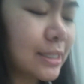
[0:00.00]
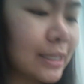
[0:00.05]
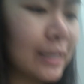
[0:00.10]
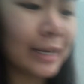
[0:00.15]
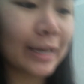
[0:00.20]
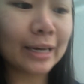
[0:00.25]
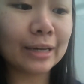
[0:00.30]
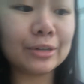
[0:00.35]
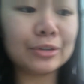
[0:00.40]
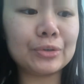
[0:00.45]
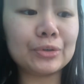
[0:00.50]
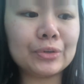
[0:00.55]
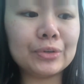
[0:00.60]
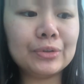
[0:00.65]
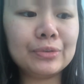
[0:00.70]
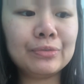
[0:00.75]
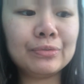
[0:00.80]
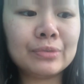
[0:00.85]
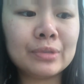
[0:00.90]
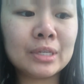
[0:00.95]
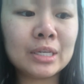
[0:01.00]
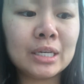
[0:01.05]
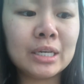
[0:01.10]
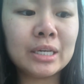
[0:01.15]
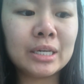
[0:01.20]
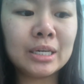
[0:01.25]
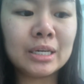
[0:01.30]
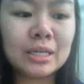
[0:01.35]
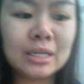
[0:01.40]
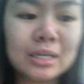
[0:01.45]
candle.
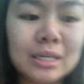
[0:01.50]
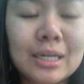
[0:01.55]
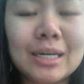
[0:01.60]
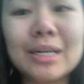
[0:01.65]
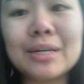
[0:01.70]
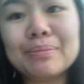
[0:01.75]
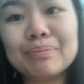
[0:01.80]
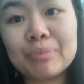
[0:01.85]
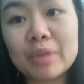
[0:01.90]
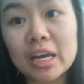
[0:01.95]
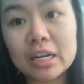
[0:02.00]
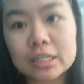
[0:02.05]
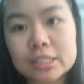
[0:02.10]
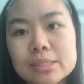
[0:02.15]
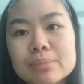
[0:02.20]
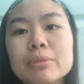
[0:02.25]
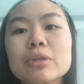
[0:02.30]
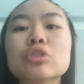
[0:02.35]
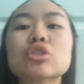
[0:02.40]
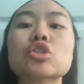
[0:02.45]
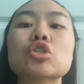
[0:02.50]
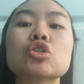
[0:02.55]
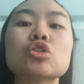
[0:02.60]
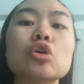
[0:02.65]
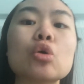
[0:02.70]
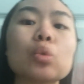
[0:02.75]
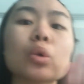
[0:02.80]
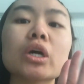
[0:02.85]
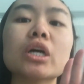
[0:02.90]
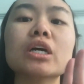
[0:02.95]
And it smells
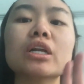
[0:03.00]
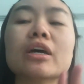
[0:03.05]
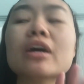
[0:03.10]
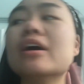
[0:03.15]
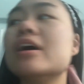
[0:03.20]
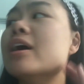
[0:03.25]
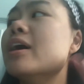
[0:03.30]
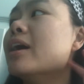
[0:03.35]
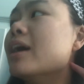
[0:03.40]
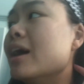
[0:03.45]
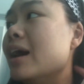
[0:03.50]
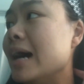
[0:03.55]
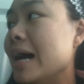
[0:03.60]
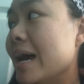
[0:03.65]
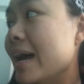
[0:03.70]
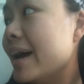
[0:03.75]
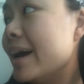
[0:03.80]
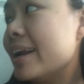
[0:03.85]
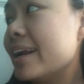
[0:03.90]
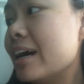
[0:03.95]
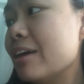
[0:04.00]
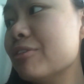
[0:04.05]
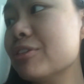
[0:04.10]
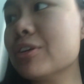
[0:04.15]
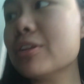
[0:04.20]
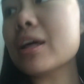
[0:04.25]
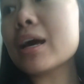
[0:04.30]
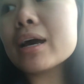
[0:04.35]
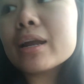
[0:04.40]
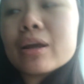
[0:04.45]
so good. And after
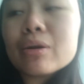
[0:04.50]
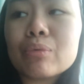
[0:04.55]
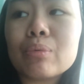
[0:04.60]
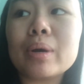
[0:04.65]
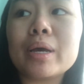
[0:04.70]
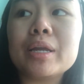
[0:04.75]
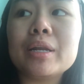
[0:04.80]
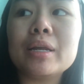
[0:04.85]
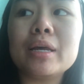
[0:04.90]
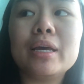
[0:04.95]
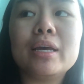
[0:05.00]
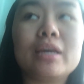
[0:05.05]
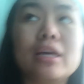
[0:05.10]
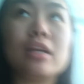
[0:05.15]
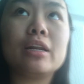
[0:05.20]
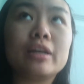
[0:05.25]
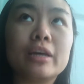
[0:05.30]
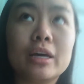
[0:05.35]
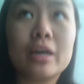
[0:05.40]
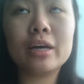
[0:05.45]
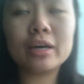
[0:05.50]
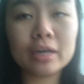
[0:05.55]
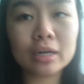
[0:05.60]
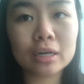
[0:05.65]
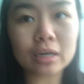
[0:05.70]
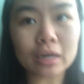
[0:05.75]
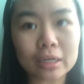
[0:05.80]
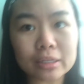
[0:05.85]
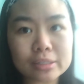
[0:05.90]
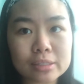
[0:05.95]
that, I went and
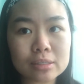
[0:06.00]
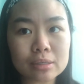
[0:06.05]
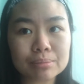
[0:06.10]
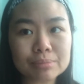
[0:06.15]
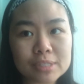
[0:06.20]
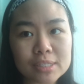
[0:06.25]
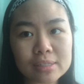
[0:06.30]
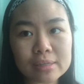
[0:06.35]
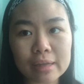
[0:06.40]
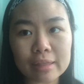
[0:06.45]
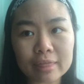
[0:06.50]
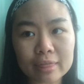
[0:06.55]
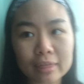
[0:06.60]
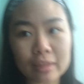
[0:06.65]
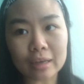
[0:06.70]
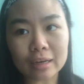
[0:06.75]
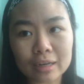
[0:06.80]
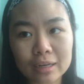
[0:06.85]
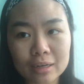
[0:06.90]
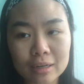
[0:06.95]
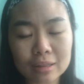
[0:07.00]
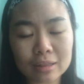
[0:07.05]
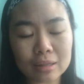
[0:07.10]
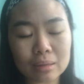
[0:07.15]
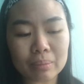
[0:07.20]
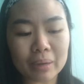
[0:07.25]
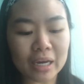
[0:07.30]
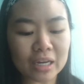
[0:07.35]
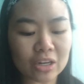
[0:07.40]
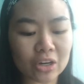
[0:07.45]
got some sunlight in the
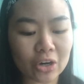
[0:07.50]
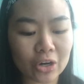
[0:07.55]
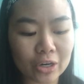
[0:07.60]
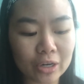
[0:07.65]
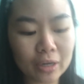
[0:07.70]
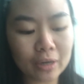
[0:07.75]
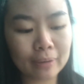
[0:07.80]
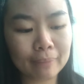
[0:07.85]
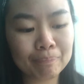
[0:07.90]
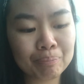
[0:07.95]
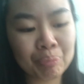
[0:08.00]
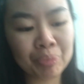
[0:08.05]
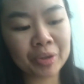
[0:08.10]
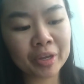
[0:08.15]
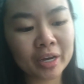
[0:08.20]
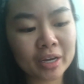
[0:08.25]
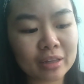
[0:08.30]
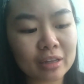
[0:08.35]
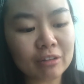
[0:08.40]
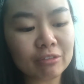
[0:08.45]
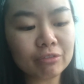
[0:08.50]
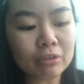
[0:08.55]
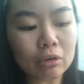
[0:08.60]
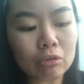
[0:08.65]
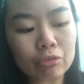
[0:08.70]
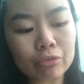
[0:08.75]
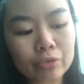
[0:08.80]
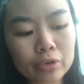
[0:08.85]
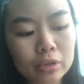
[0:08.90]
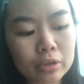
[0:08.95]
backyard. That felt
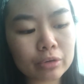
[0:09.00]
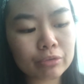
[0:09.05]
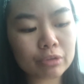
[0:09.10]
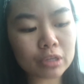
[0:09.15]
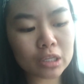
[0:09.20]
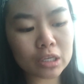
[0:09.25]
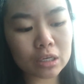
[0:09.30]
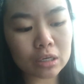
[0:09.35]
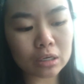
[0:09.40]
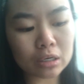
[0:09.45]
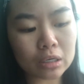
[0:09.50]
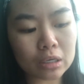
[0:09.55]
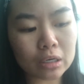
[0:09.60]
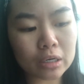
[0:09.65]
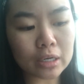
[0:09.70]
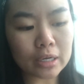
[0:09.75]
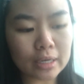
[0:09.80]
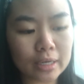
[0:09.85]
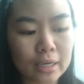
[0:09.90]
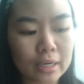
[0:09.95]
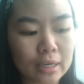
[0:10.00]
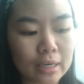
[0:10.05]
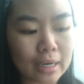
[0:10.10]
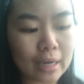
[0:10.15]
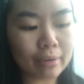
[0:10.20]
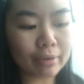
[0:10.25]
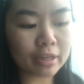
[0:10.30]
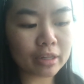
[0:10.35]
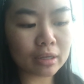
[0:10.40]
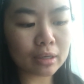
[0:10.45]
really, really good. And
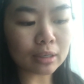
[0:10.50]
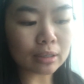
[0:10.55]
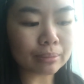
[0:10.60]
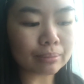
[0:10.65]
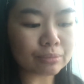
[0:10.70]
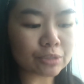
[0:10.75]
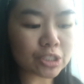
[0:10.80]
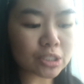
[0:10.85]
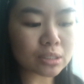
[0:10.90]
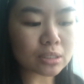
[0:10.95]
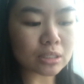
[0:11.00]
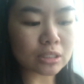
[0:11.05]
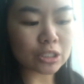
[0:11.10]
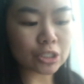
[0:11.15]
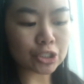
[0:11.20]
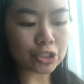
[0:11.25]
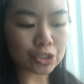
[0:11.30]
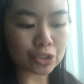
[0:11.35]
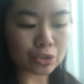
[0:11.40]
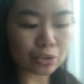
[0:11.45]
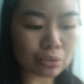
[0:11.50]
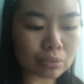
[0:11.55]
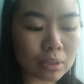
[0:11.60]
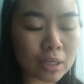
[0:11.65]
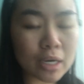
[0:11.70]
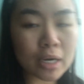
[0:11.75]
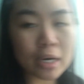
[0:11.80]
now I think I'm just gonna do